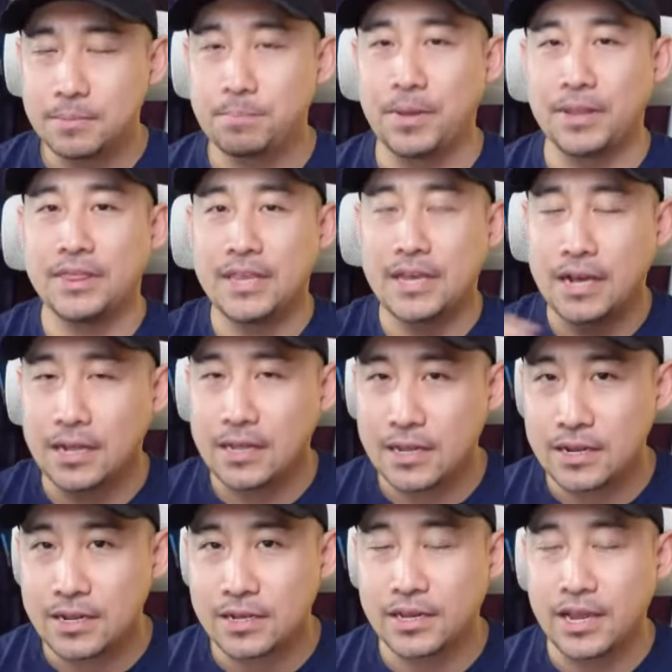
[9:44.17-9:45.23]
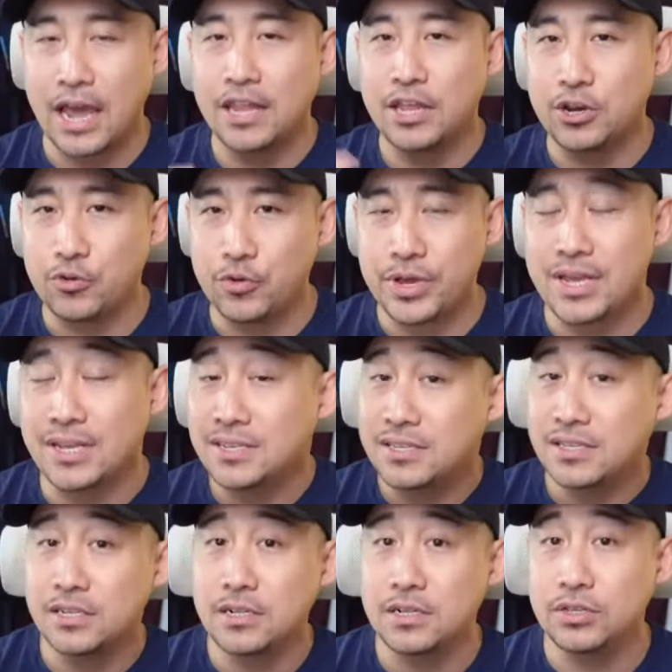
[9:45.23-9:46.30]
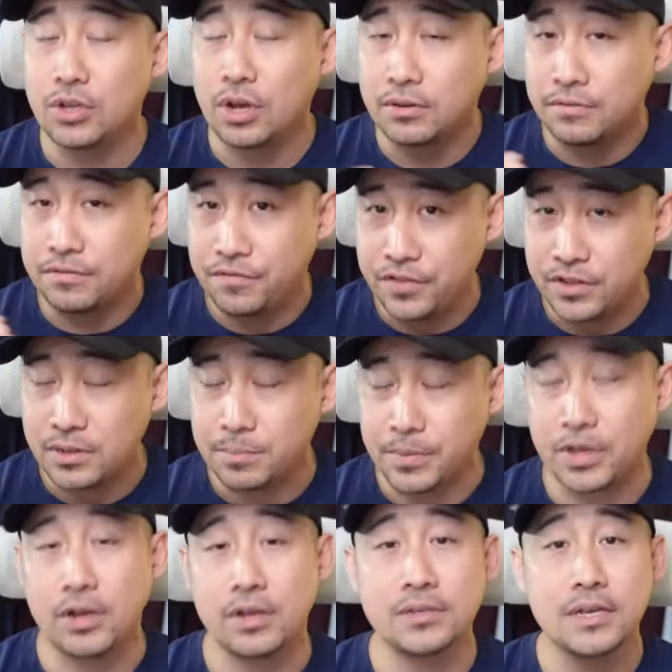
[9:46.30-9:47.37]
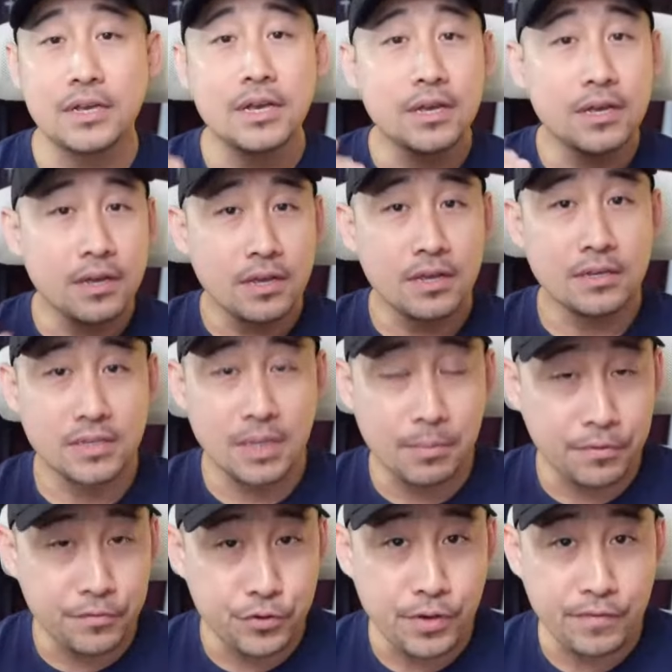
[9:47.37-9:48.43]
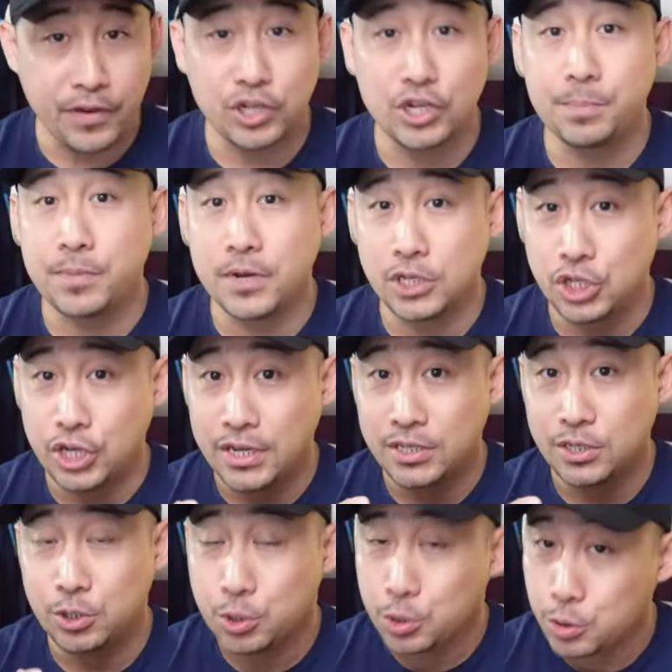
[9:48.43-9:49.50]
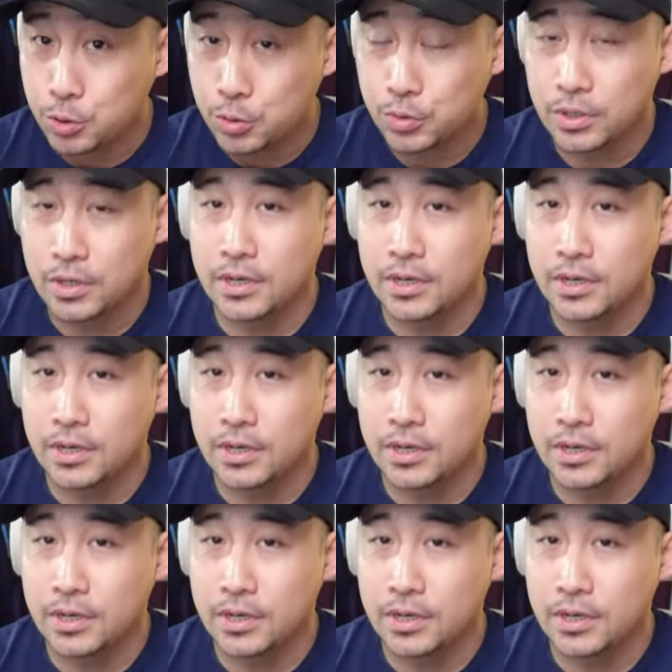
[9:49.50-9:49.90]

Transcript: particular category is still not filled because some of you have actually purchased 2,